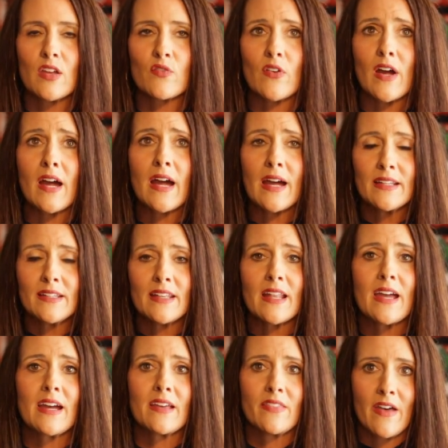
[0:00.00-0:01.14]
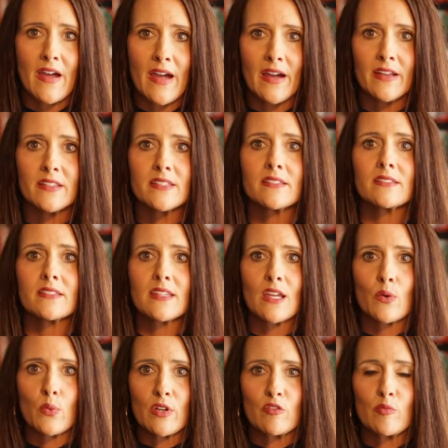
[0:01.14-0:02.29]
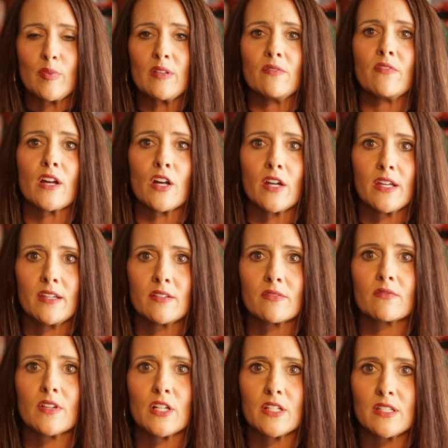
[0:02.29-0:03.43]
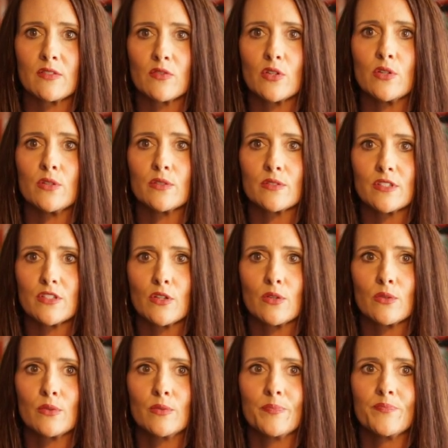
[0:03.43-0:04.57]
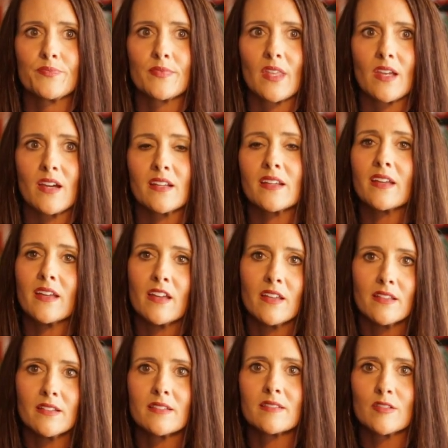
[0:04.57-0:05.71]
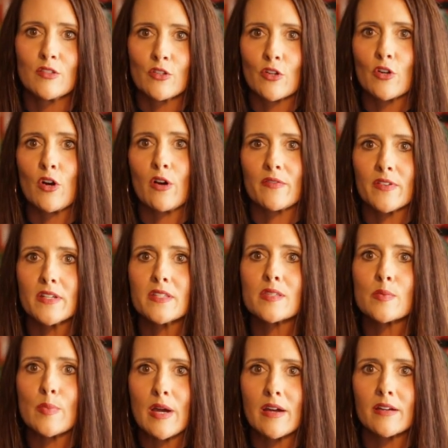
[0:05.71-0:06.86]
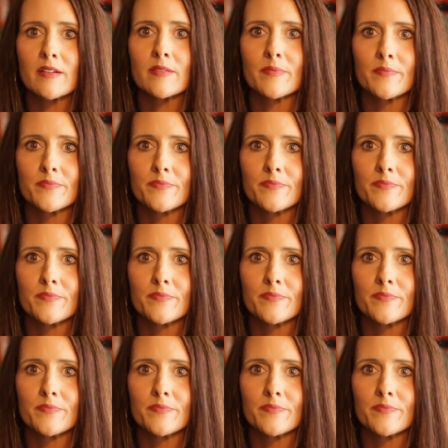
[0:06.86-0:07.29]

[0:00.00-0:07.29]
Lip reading: if I hadn't had that, it would have been very, very difficult to kind of get your confidence back.